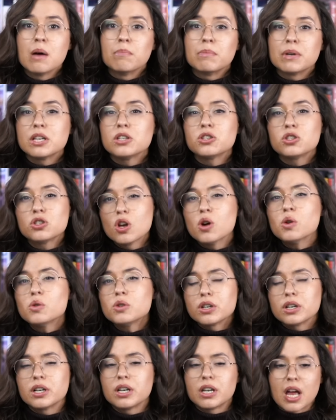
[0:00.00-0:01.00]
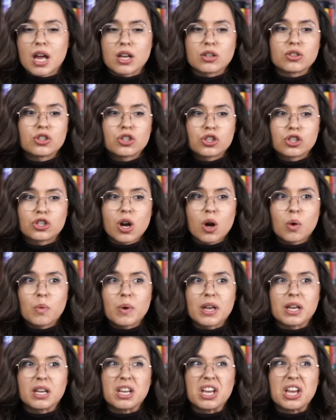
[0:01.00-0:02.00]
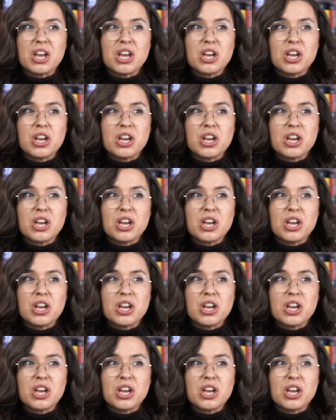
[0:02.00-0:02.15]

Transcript: but he's so good at showing